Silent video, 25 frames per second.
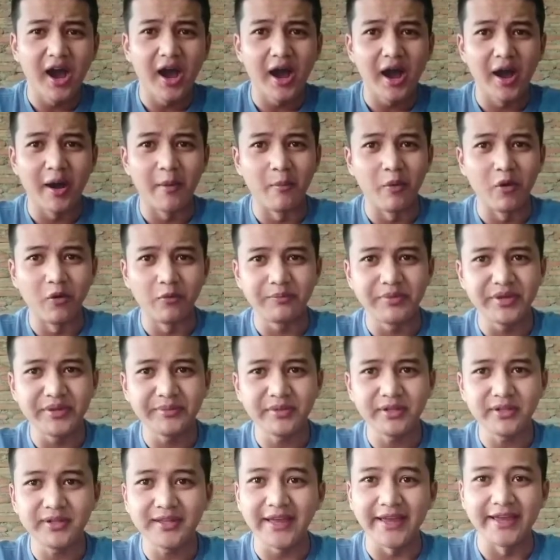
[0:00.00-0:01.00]
Among
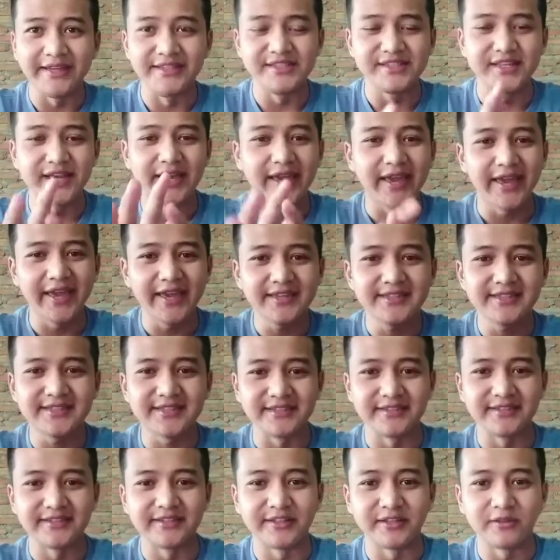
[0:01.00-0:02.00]
people aged
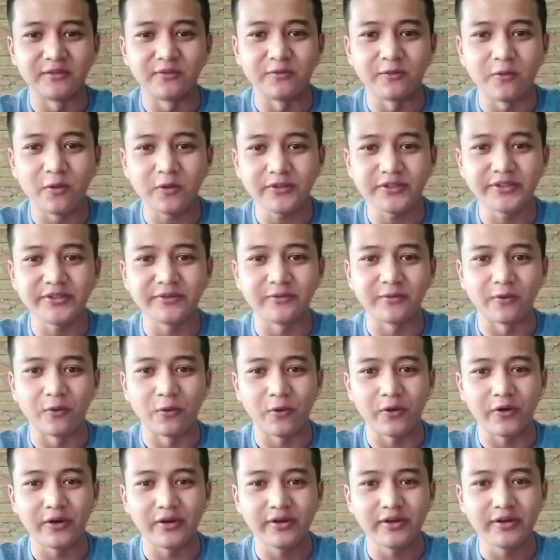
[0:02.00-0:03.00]
18 till
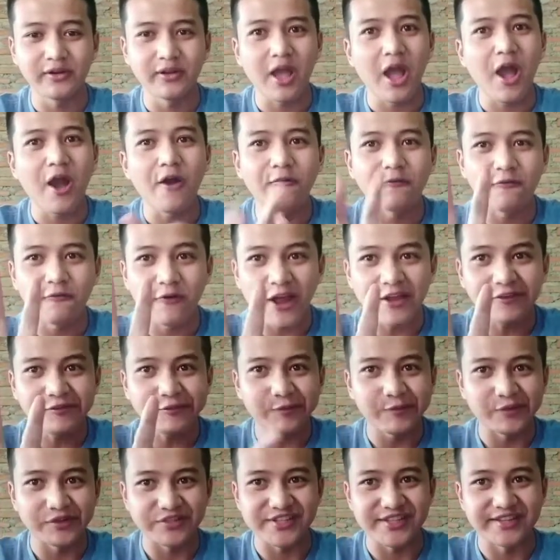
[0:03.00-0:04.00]
44,
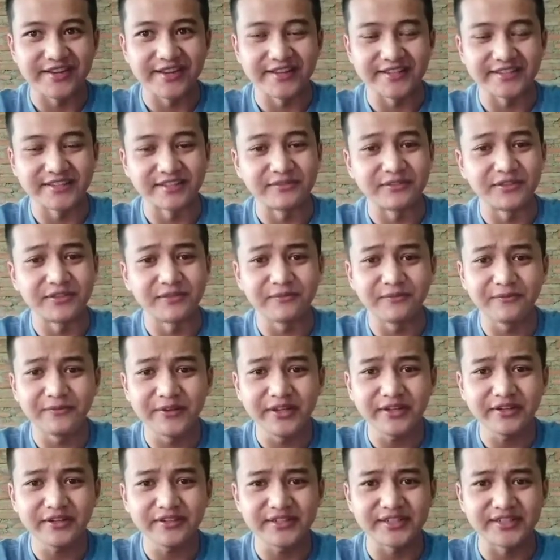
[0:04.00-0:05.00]
5% has a
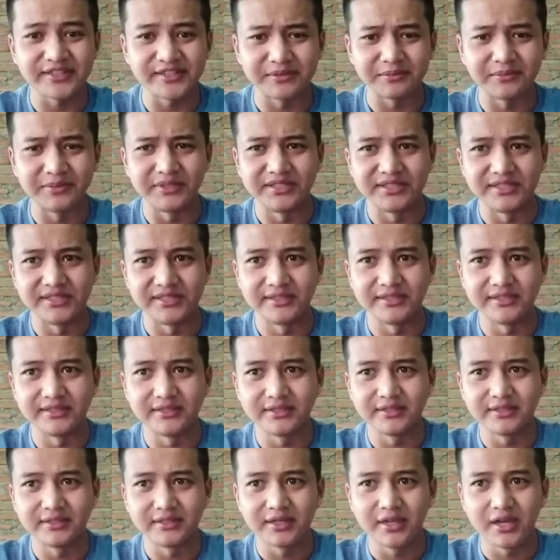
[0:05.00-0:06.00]
severe disability.
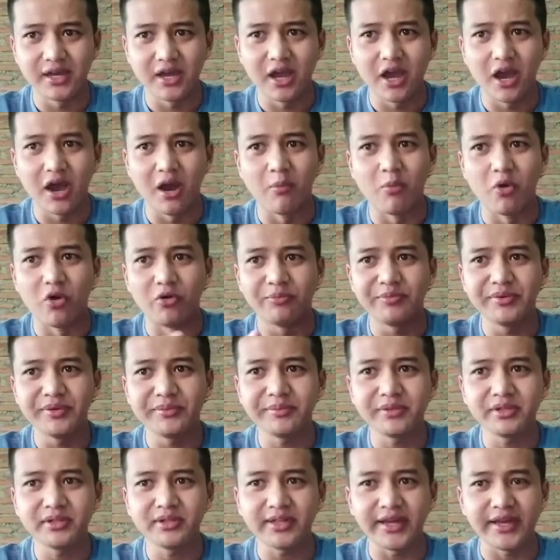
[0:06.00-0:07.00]
Among
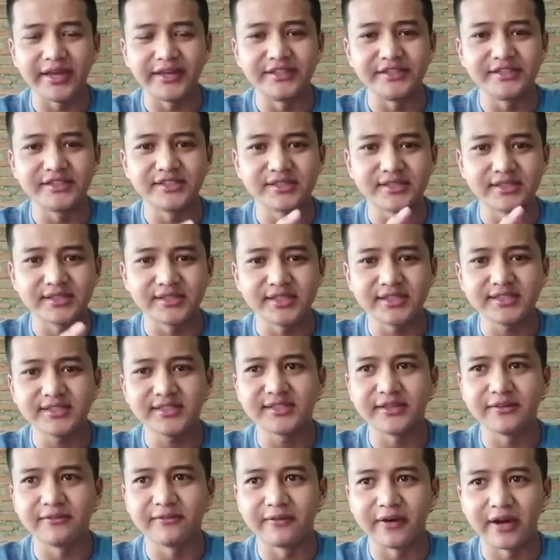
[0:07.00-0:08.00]
people aged
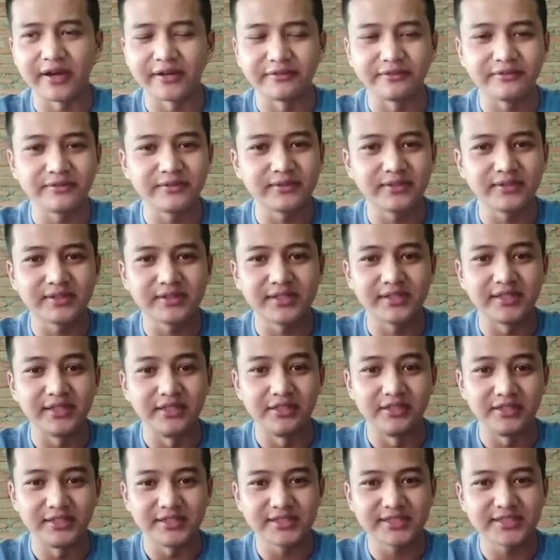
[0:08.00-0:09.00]
65
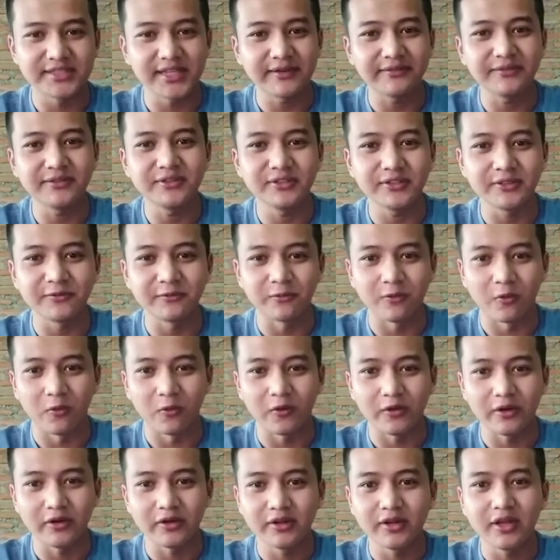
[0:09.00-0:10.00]
till 74,
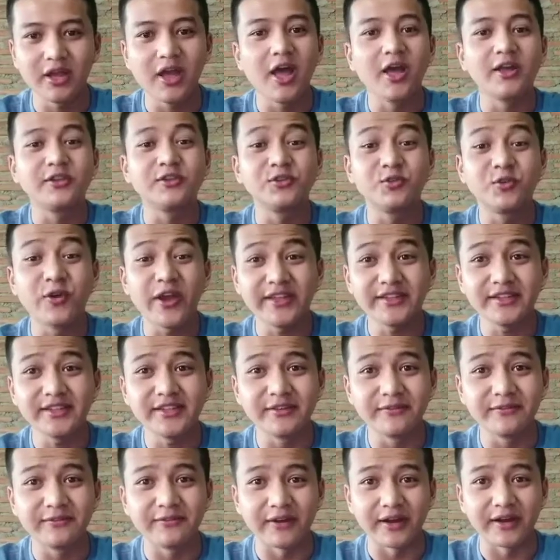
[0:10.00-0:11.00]

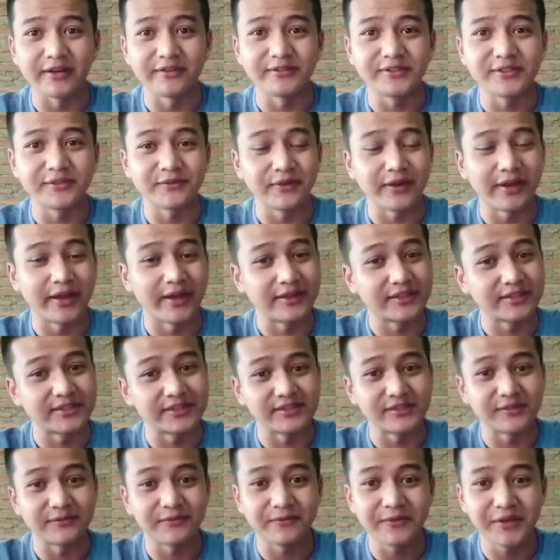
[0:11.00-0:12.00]
25% has a
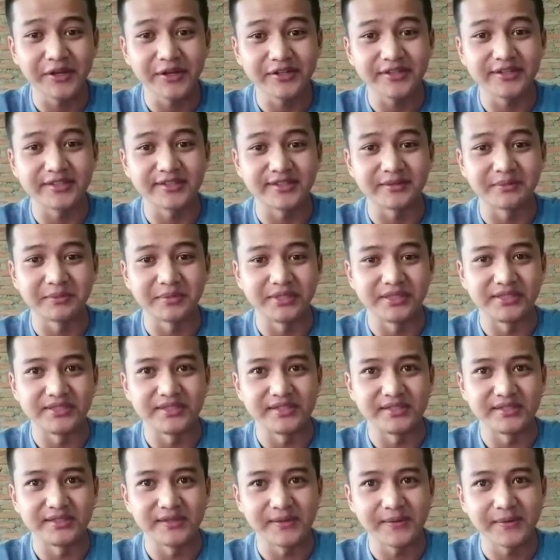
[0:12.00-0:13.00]
severe
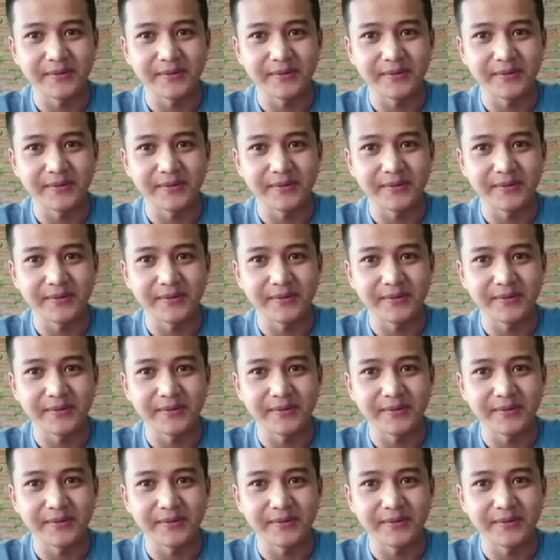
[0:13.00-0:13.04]
disability.